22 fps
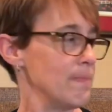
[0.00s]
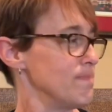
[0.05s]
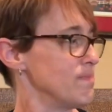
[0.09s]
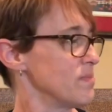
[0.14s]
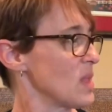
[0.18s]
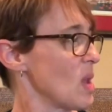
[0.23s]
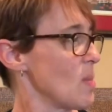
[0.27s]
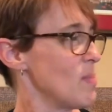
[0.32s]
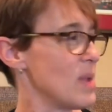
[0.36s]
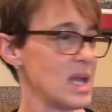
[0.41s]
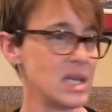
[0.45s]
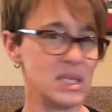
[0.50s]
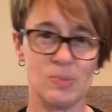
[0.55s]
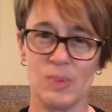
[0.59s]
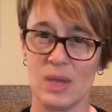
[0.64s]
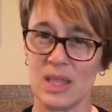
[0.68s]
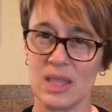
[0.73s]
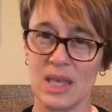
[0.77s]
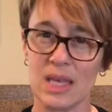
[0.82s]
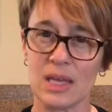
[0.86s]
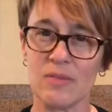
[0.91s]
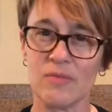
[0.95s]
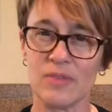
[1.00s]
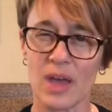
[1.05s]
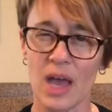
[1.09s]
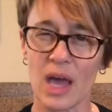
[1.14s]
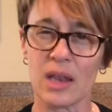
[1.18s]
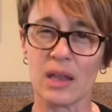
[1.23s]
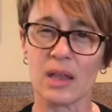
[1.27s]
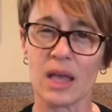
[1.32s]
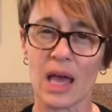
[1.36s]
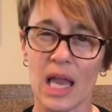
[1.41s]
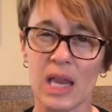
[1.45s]
makes me think of
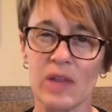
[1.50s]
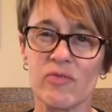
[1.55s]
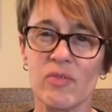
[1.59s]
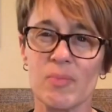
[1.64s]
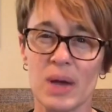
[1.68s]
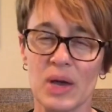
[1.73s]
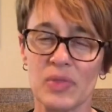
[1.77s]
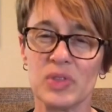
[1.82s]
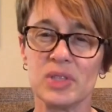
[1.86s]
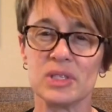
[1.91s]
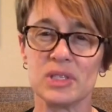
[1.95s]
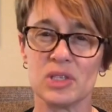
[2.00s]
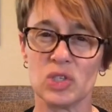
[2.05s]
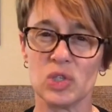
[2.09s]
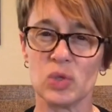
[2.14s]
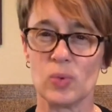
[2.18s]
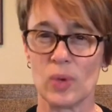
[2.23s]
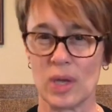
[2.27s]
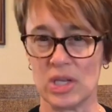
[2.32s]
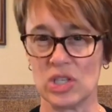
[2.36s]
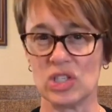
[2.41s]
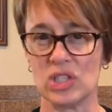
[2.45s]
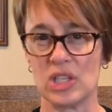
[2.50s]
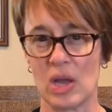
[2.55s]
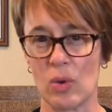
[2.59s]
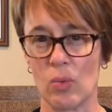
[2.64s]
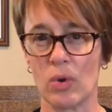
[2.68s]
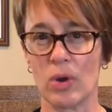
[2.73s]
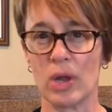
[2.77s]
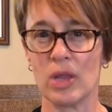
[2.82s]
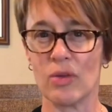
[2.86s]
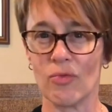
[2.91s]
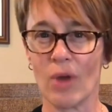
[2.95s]
kind of about the situation that we're
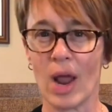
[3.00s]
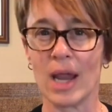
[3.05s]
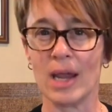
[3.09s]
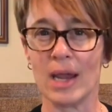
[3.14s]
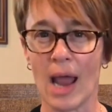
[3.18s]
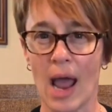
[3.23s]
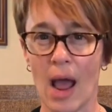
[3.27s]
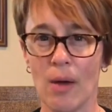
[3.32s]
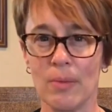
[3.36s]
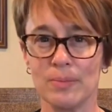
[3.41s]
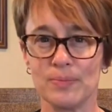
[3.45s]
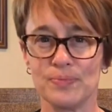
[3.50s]
in right now,